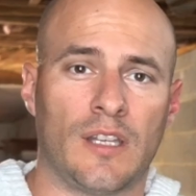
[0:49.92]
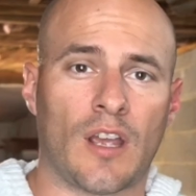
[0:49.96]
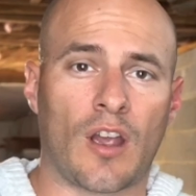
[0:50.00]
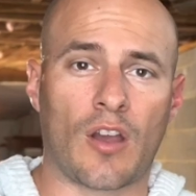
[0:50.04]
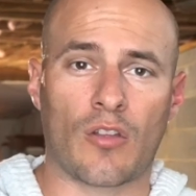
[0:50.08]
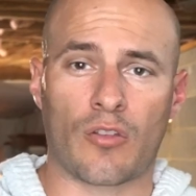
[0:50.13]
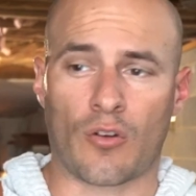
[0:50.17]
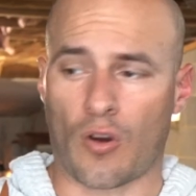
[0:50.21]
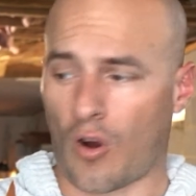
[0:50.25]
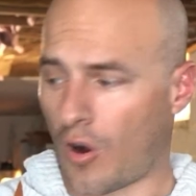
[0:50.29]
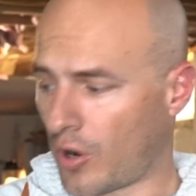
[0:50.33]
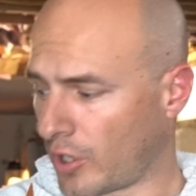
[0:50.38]
Now,
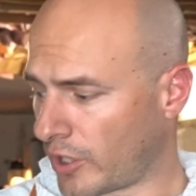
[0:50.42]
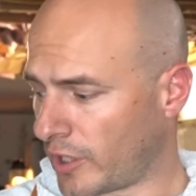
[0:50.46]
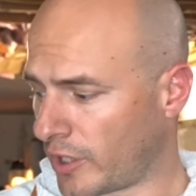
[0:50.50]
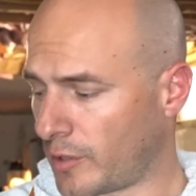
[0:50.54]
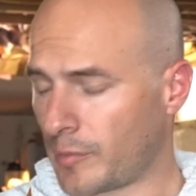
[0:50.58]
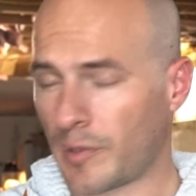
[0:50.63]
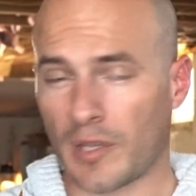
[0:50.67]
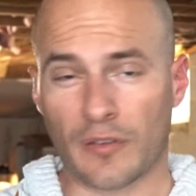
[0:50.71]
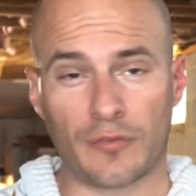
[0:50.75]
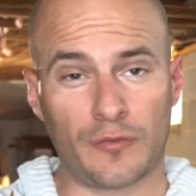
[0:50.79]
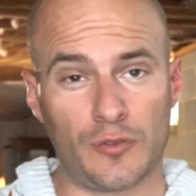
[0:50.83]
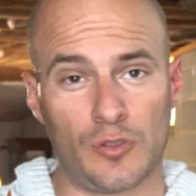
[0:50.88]
there are going to
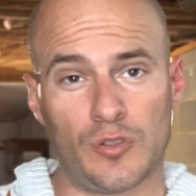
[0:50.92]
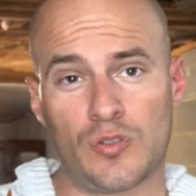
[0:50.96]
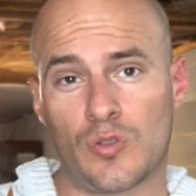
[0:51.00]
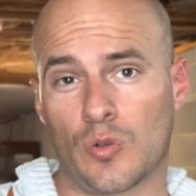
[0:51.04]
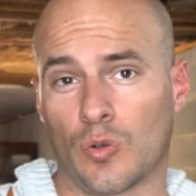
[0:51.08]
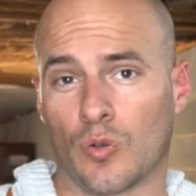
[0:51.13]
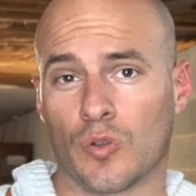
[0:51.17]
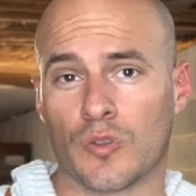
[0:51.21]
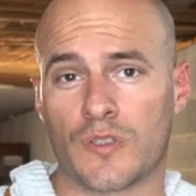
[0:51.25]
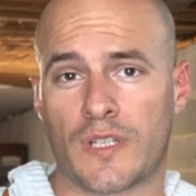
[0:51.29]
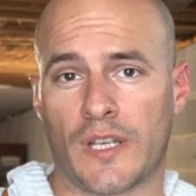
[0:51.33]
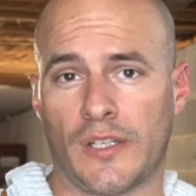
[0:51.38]
be a few
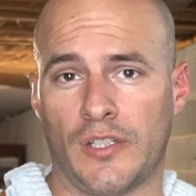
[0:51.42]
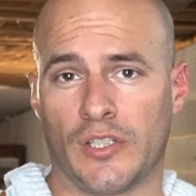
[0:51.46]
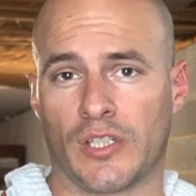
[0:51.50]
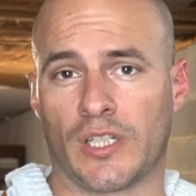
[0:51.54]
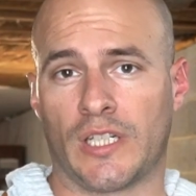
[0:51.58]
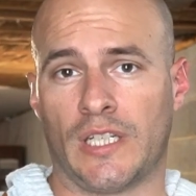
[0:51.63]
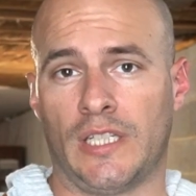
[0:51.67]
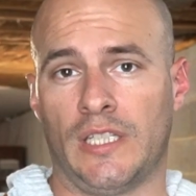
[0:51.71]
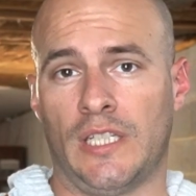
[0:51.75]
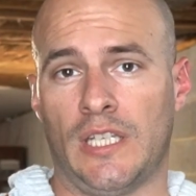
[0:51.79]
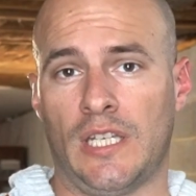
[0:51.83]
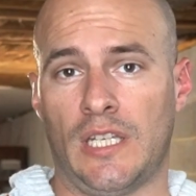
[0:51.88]
tools that you're going
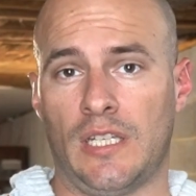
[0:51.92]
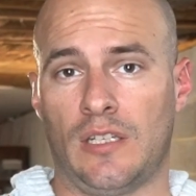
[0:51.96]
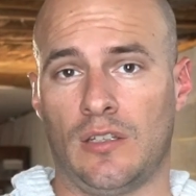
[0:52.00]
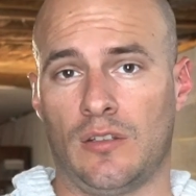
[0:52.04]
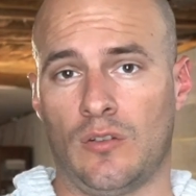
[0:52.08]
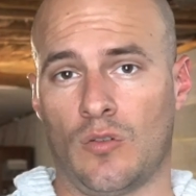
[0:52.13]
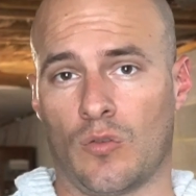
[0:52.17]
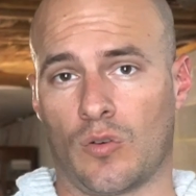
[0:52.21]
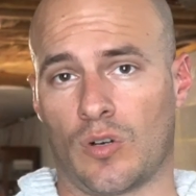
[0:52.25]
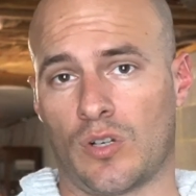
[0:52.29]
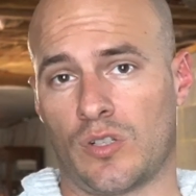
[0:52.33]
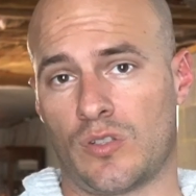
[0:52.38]
to need in
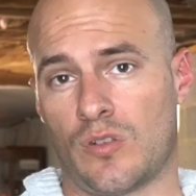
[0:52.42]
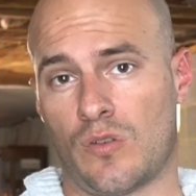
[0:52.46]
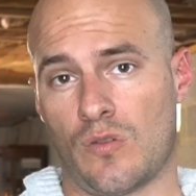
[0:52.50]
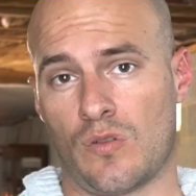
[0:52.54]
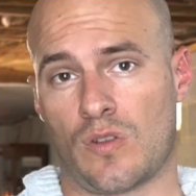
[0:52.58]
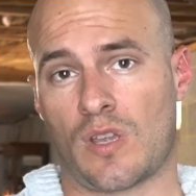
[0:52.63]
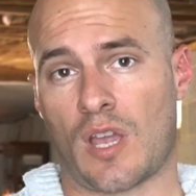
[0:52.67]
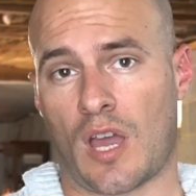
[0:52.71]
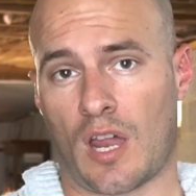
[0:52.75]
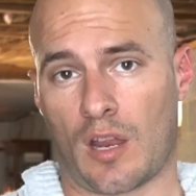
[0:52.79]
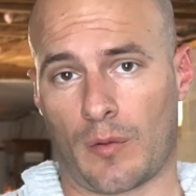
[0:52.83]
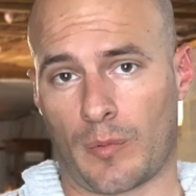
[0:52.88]
order to
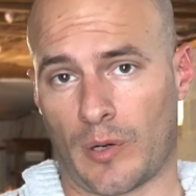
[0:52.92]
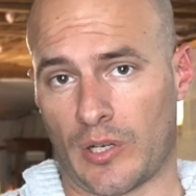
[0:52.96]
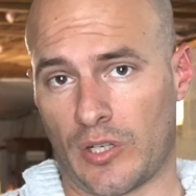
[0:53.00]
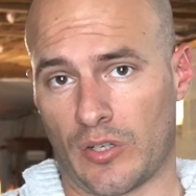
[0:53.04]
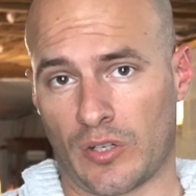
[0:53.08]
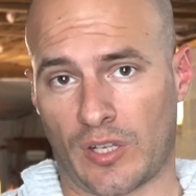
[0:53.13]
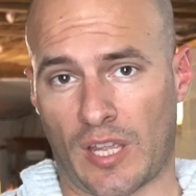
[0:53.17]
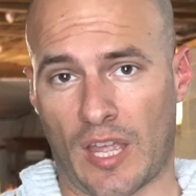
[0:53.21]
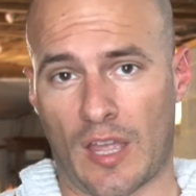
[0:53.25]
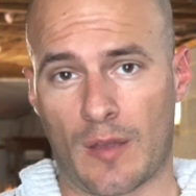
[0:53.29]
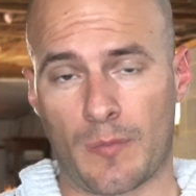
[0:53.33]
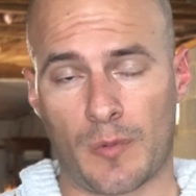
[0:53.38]
calibrate your
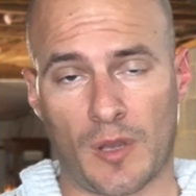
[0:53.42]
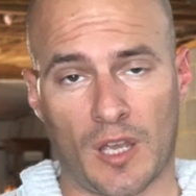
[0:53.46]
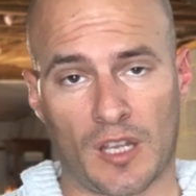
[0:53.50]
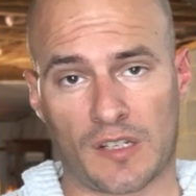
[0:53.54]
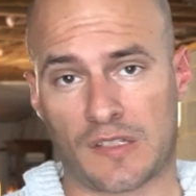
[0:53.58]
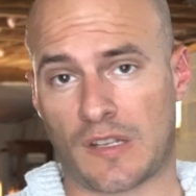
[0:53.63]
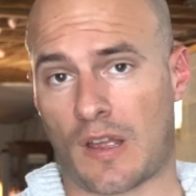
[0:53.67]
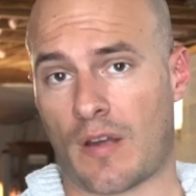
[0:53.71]
Kapex.